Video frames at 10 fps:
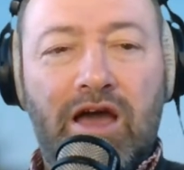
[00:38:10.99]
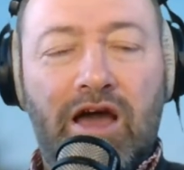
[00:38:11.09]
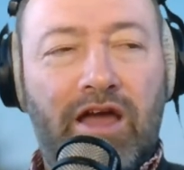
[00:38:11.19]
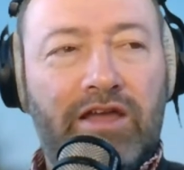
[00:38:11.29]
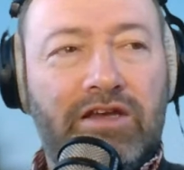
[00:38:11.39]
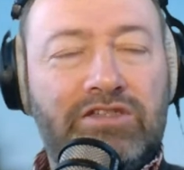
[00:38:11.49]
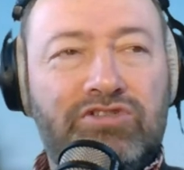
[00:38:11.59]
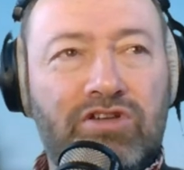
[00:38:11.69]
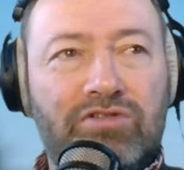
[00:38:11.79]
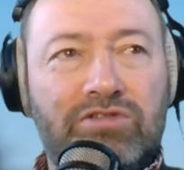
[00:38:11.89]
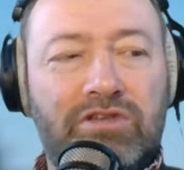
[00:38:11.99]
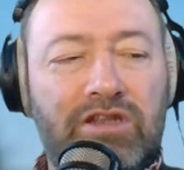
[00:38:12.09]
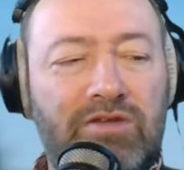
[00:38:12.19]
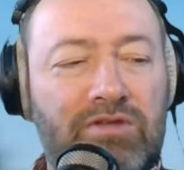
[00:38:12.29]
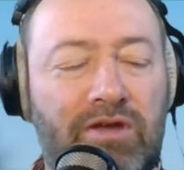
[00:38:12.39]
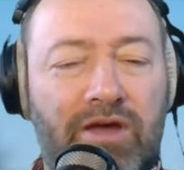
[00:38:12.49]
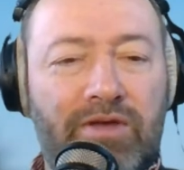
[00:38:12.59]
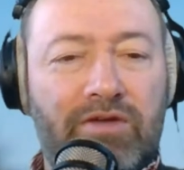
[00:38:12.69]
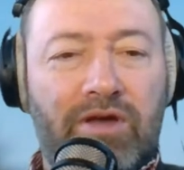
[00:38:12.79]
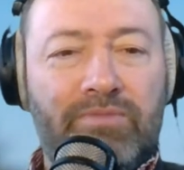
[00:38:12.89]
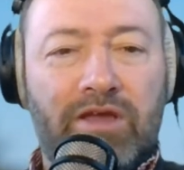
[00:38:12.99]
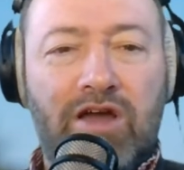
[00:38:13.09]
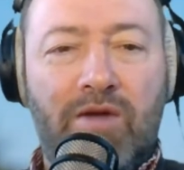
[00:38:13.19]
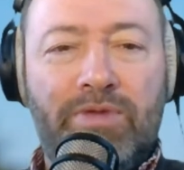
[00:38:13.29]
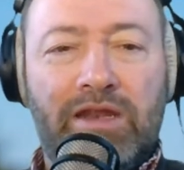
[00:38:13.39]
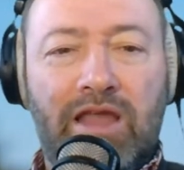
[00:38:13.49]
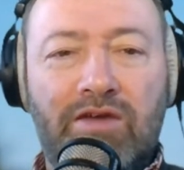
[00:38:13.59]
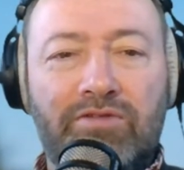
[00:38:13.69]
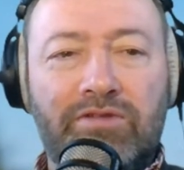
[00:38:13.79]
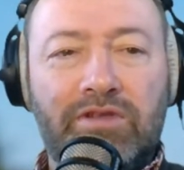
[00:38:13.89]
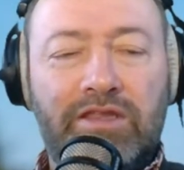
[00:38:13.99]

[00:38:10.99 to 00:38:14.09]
I struggle to, I can't be alone.